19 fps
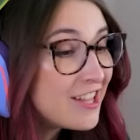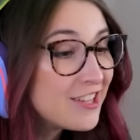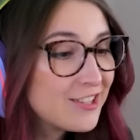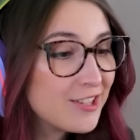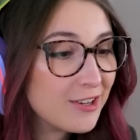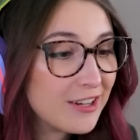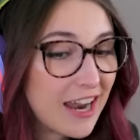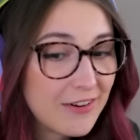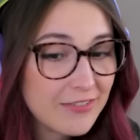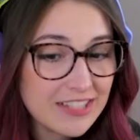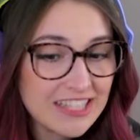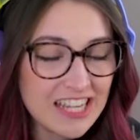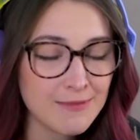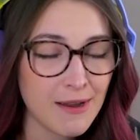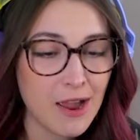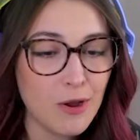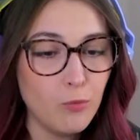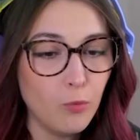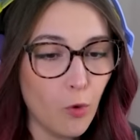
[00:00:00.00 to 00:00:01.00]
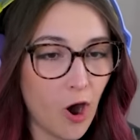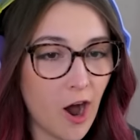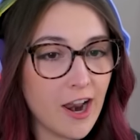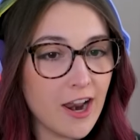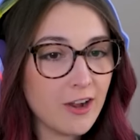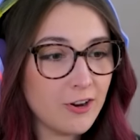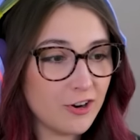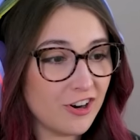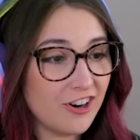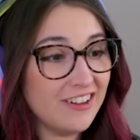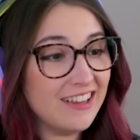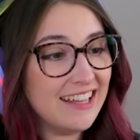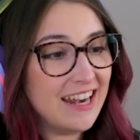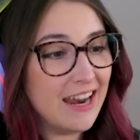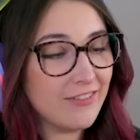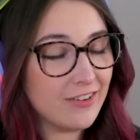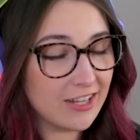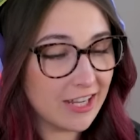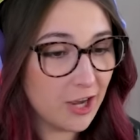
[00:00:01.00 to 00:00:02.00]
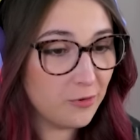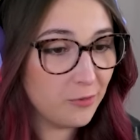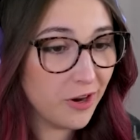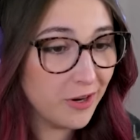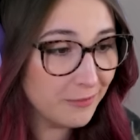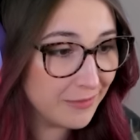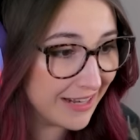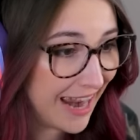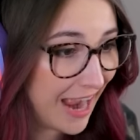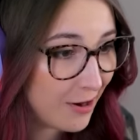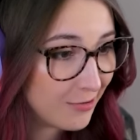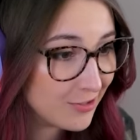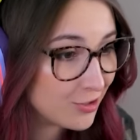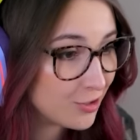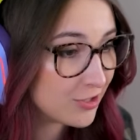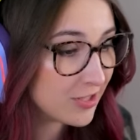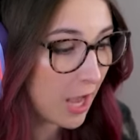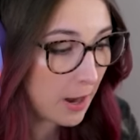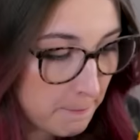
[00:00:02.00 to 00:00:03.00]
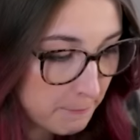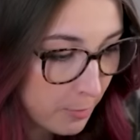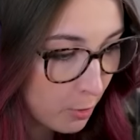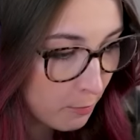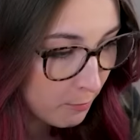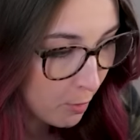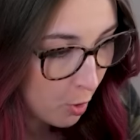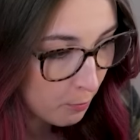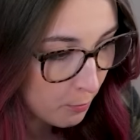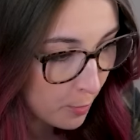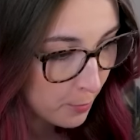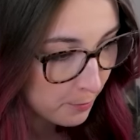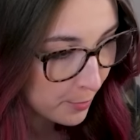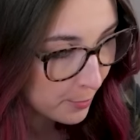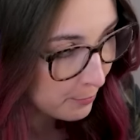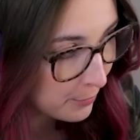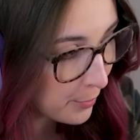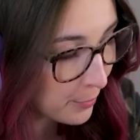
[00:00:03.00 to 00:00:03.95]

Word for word: Dude, every time I want a girl, I never get one. But now it's just like boom, boom, boom, boom,